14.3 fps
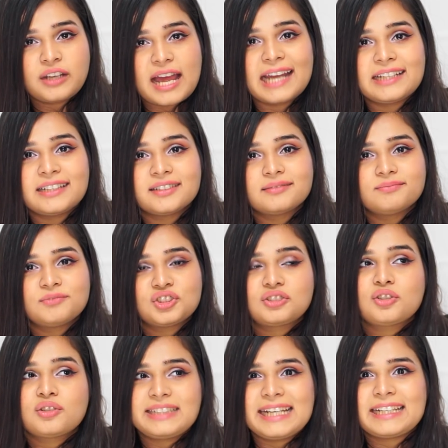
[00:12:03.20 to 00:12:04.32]
and just
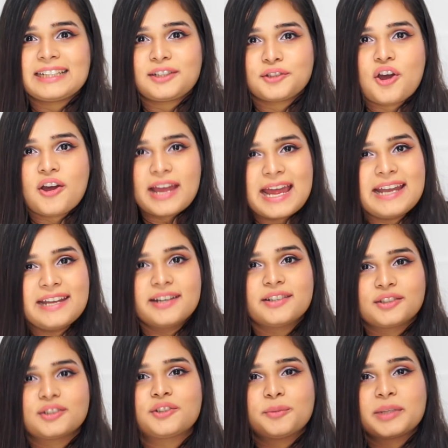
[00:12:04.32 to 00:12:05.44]
don't take it to your head,
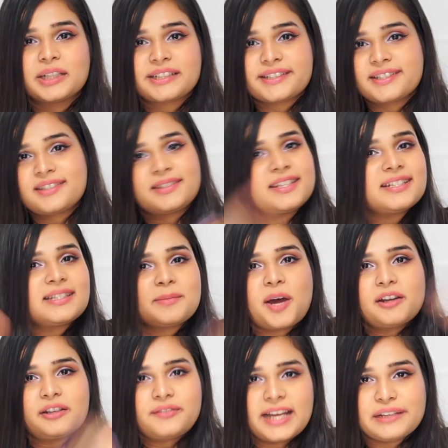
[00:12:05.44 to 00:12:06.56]
because it's a
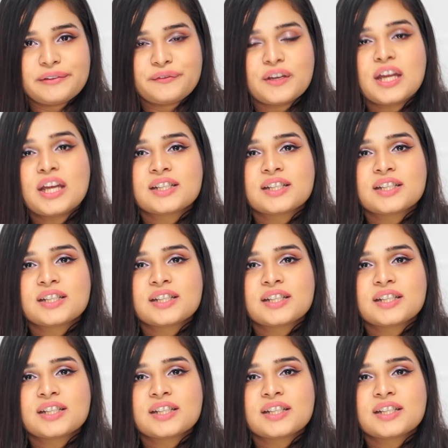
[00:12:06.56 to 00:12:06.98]
part of life.